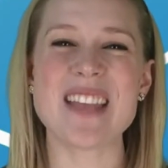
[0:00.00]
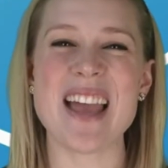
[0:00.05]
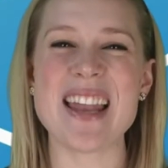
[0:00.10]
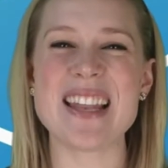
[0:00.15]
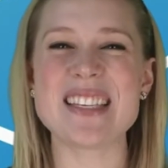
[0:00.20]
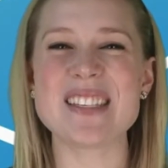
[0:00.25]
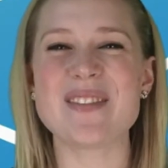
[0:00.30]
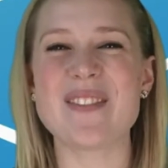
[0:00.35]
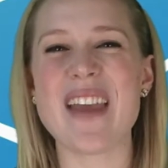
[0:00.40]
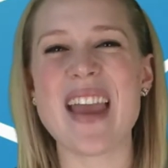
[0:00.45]

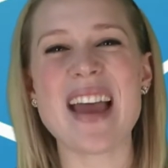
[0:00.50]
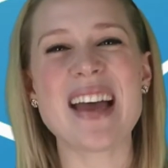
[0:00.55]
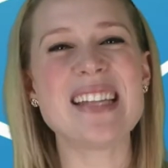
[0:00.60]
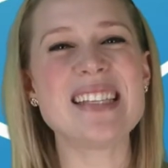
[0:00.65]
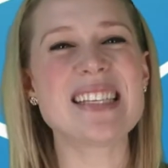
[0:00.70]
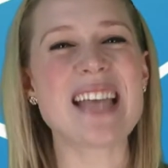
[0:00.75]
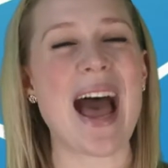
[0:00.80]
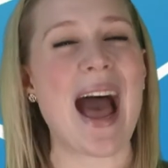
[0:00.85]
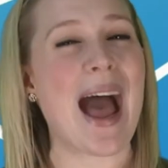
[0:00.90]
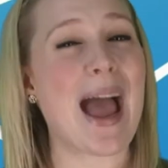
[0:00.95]
tennis
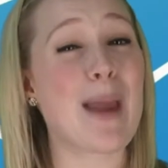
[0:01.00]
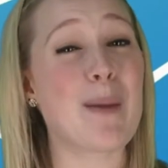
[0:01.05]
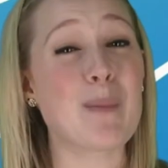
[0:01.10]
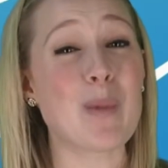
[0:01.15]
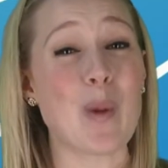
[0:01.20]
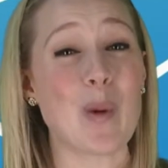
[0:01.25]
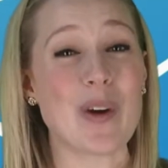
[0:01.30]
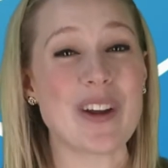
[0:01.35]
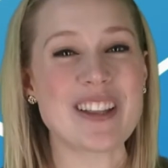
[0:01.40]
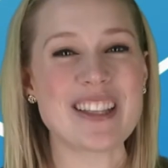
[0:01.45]
fans? I'm
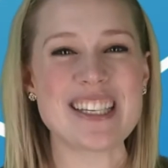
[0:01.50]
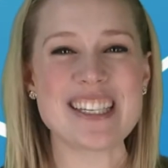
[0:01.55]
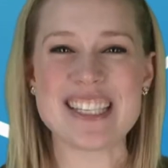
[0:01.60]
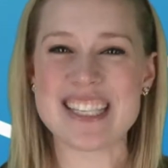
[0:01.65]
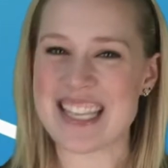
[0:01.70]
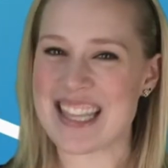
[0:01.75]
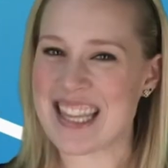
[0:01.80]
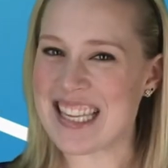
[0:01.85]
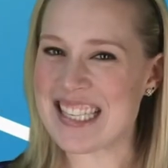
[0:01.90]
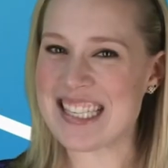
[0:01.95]
Lauren Lynch,
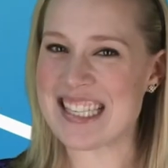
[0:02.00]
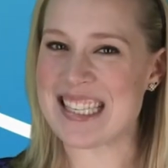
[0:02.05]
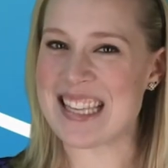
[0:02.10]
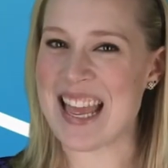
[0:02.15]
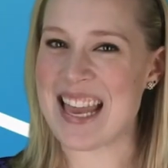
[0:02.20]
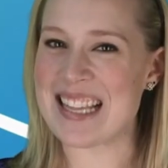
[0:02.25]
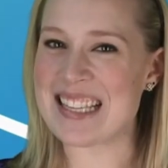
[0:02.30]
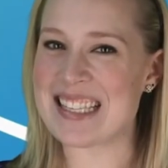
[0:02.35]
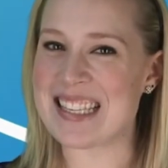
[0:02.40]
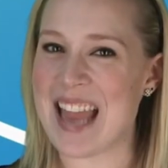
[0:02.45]
and this is
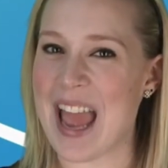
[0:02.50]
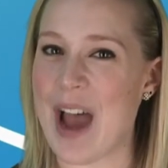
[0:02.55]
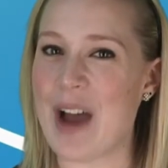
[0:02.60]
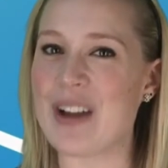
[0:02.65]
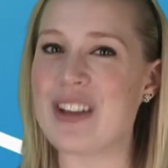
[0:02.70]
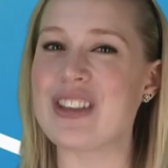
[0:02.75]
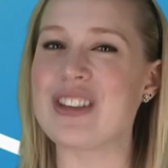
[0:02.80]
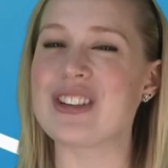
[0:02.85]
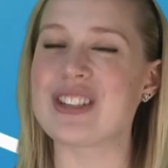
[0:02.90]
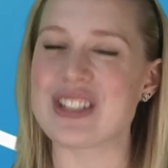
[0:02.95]
Tennis Now,
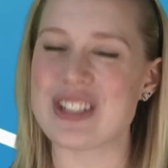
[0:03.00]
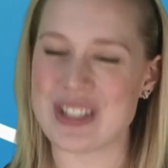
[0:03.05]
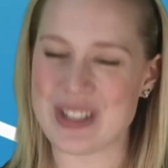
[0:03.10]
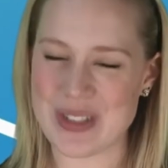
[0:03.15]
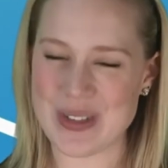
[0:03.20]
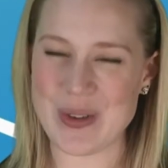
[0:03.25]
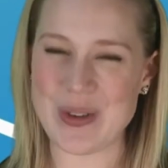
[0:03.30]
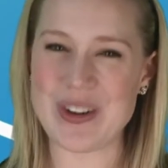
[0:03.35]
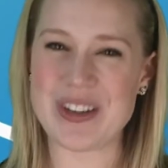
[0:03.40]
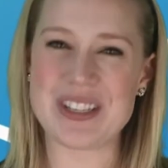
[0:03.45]
your
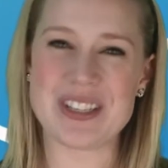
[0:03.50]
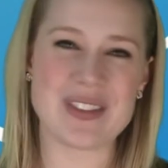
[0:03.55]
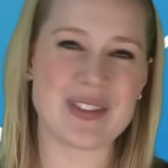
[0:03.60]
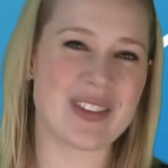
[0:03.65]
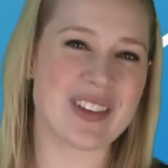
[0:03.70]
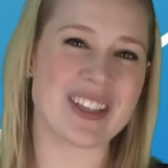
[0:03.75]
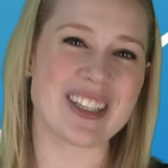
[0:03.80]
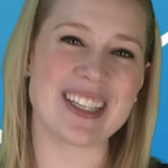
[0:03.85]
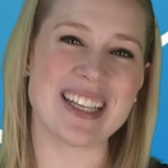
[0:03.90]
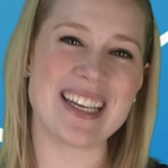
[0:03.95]
source
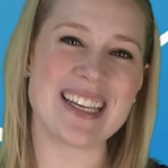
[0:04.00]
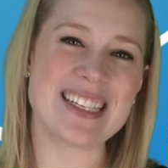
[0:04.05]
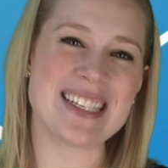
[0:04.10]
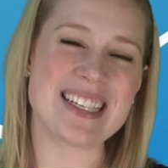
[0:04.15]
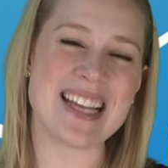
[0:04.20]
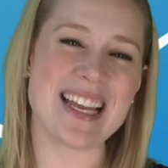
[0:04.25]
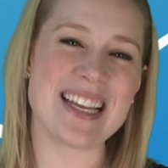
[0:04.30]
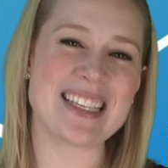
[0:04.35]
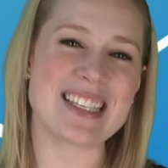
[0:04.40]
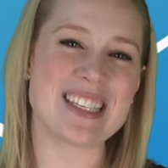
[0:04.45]
for the latest
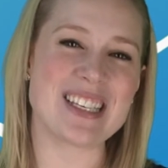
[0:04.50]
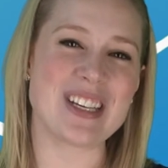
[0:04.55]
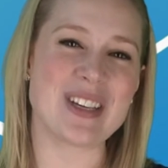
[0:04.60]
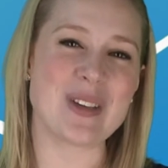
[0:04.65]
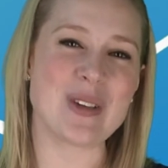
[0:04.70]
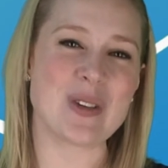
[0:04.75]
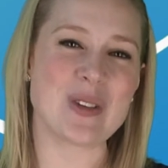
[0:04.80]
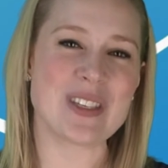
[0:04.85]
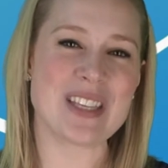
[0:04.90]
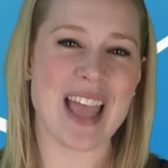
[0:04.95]
tennis
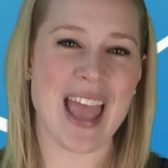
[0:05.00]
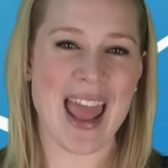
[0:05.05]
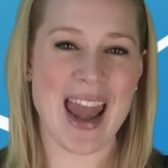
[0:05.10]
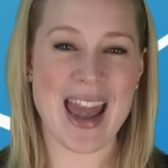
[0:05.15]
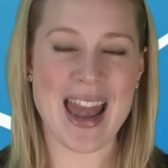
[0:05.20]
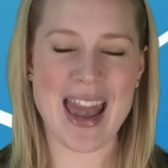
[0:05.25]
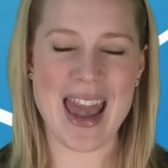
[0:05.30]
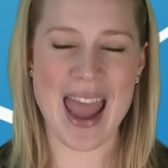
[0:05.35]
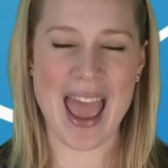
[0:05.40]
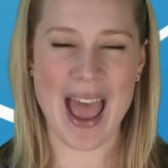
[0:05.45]
news
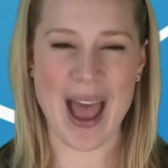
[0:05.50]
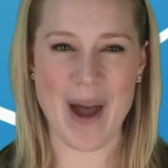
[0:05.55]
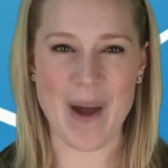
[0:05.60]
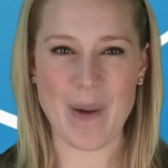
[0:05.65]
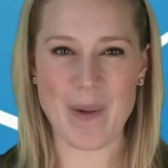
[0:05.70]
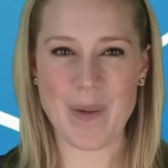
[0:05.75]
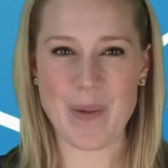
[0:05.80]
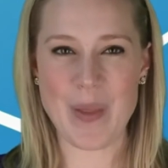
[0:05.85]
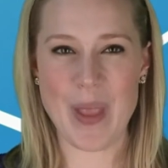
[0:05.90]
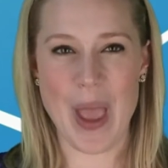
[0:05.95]

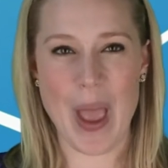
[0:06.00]
now.